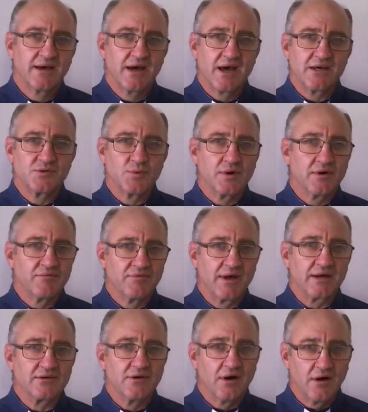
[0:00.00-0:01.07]
as we
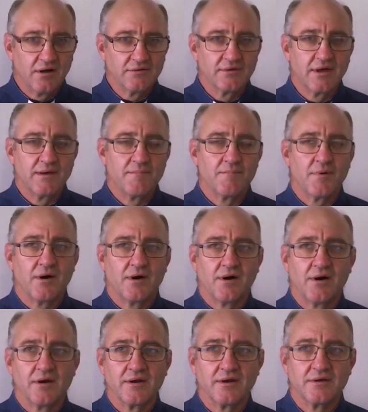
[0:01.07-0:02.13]
reflect on them
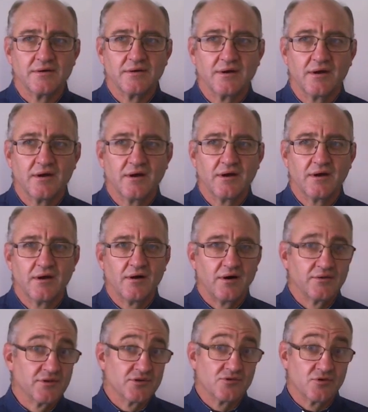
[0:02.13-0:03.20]

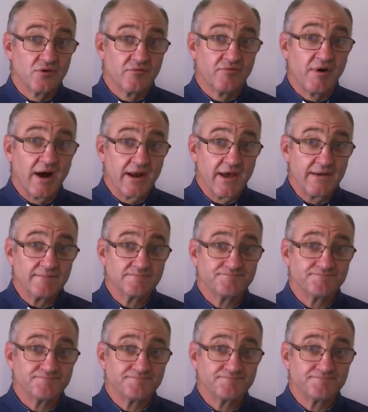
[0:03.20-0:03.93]
on this Good Friday.